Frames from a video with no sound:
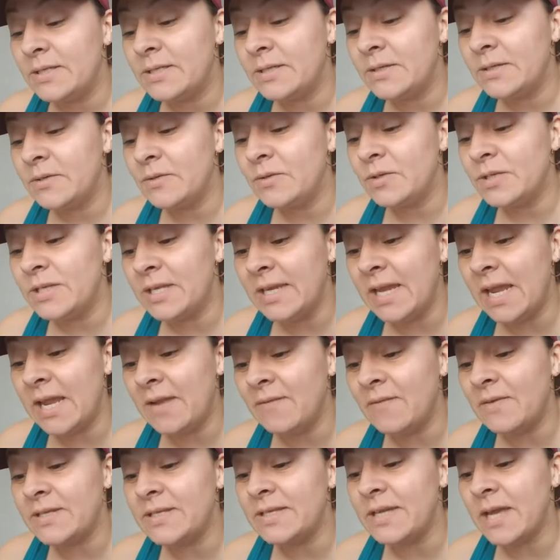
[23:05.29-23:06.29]
to, to
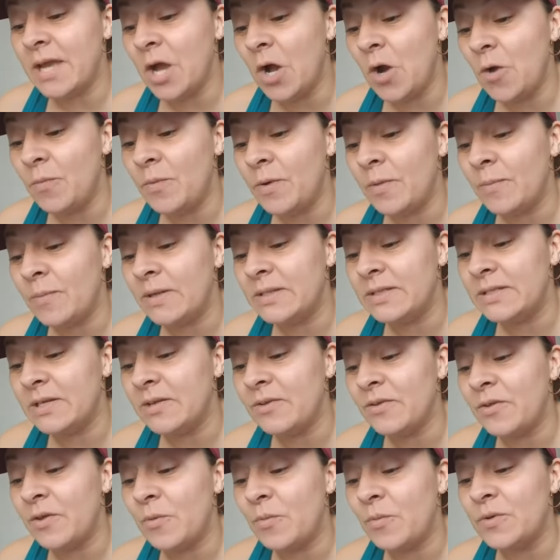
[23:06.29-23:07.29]
David, to help him,
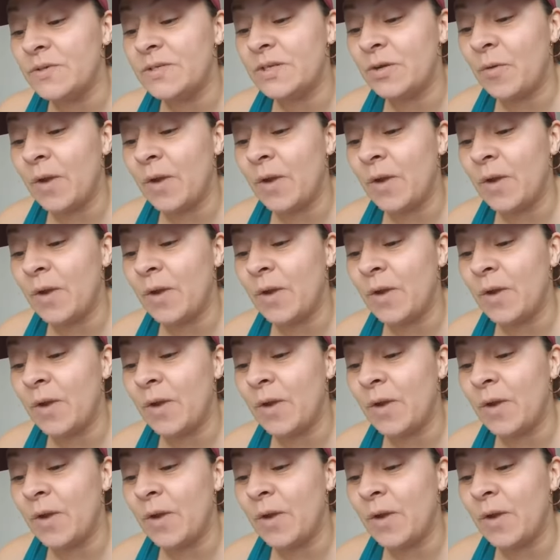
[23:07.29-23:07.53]
until there was